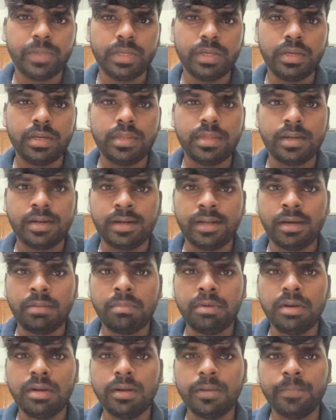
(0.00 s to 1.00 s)
It's a
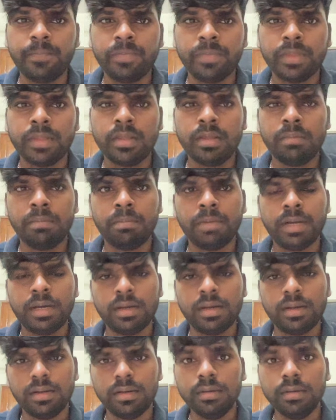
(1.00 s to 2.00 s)
double, but
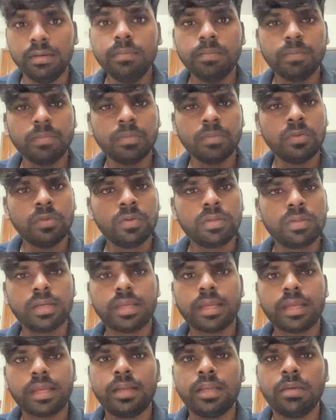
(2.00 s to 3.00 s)
user
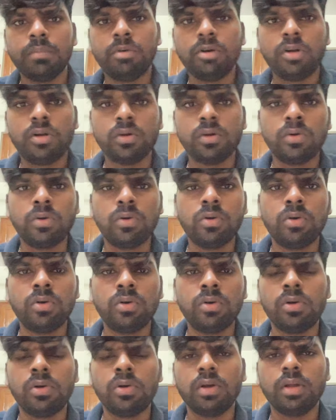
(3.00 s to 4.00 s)
can able
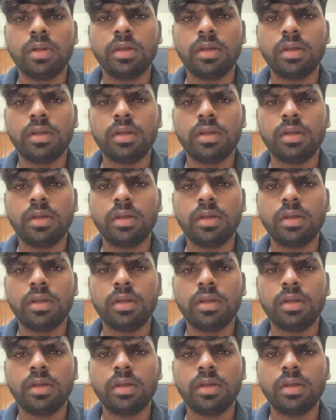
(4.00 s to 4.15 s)
to